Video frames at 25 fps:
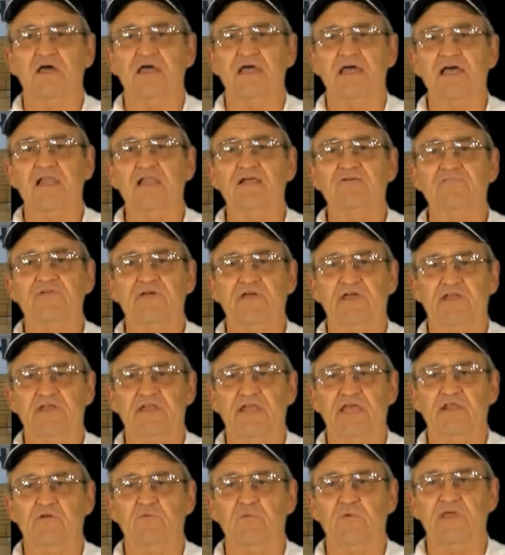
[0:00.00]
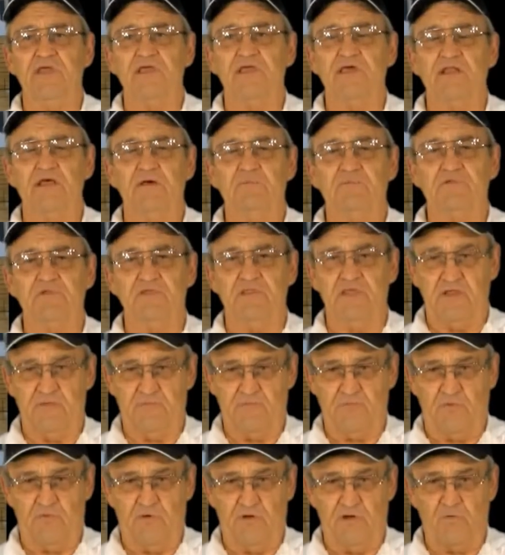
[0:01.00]
elevate, and we get up to
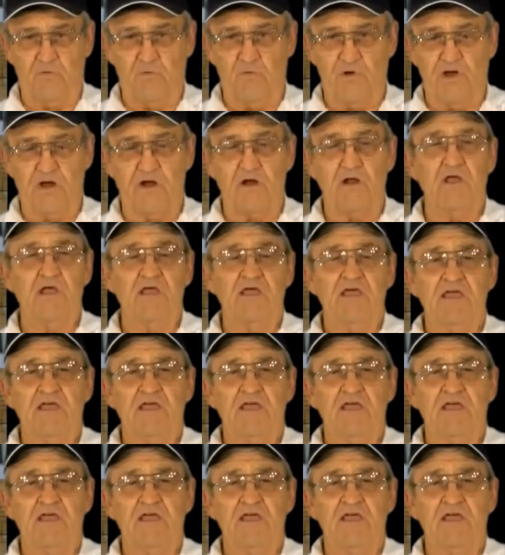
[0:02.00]
that point where